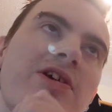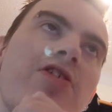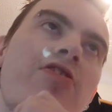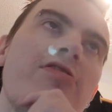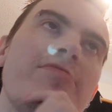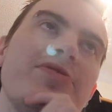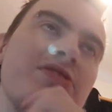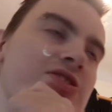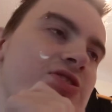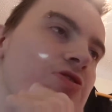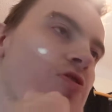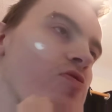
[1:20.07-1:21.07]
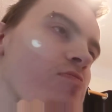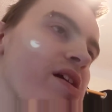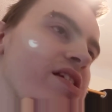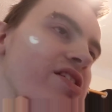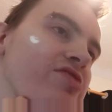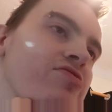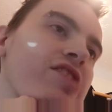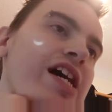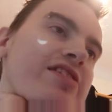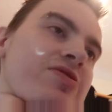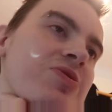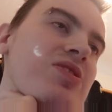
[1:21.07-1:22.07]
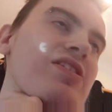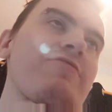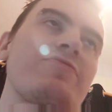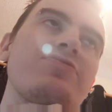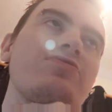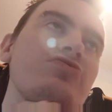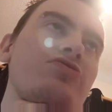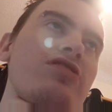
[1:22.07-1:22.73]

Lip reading: is hard because there's so many good actors and they have such